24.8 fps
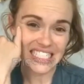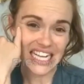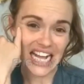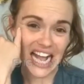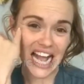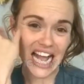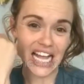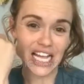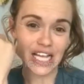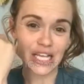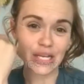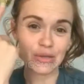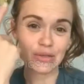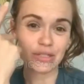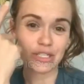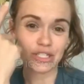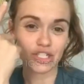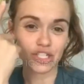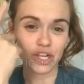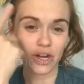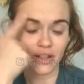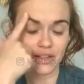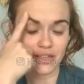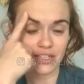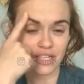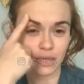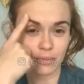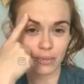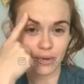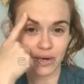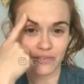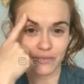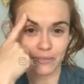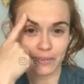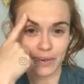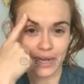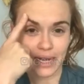I use a Charlotte
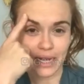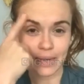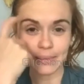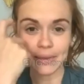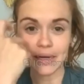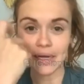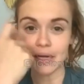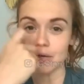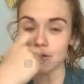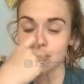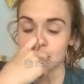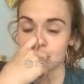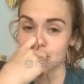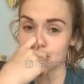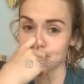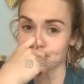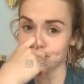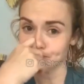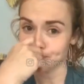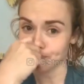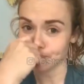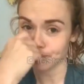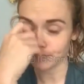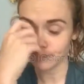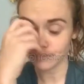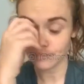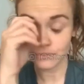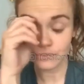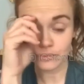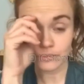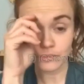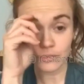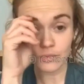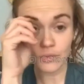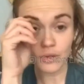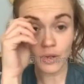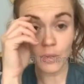Tilbury for my eyebrows
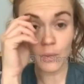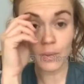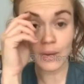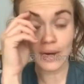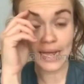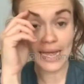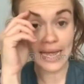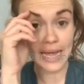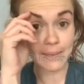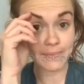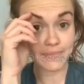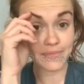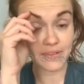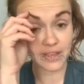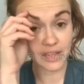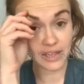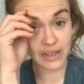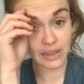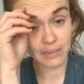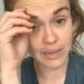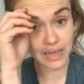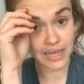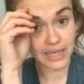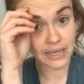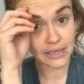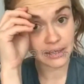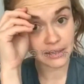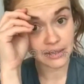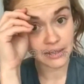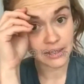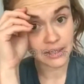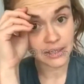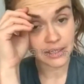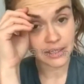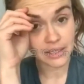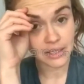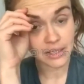when I am filling them
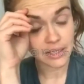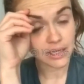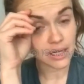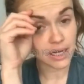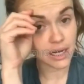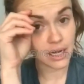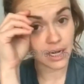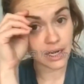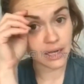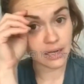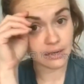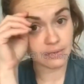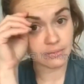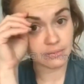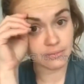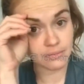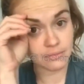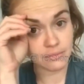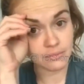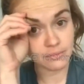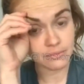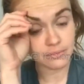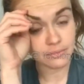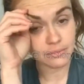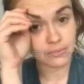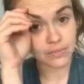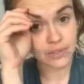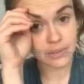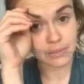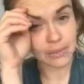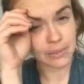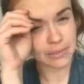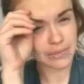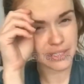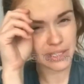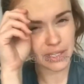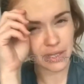in.
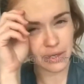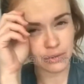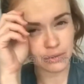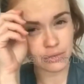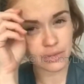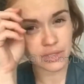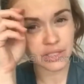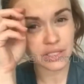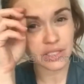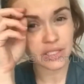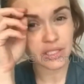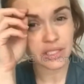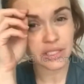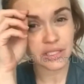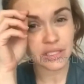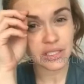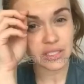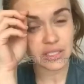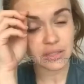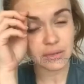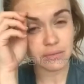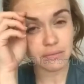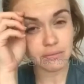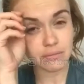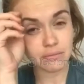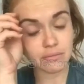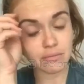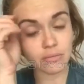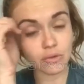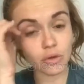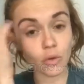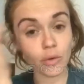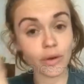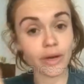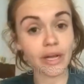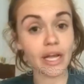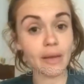Sometimes I don't.
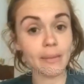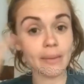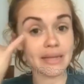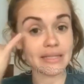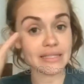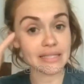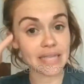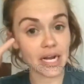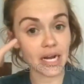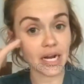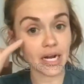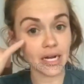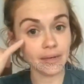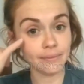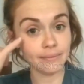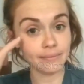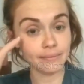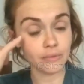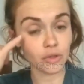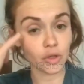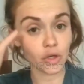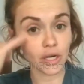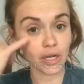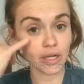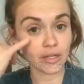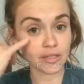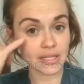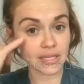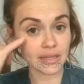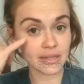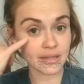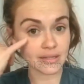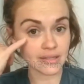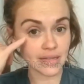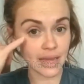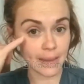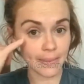L'Oreal mascara, L'Oreal
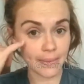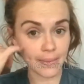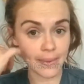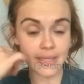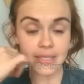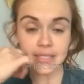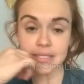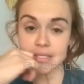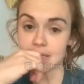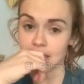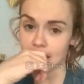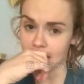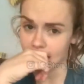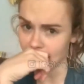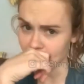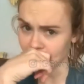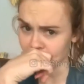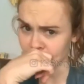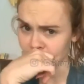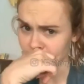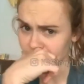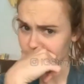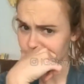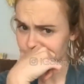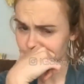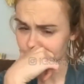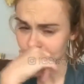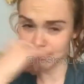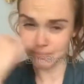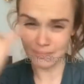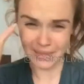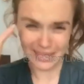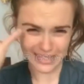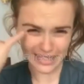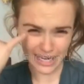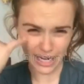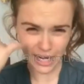telescopic
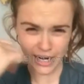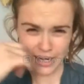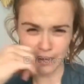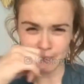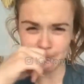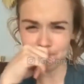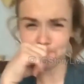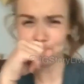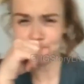mascara.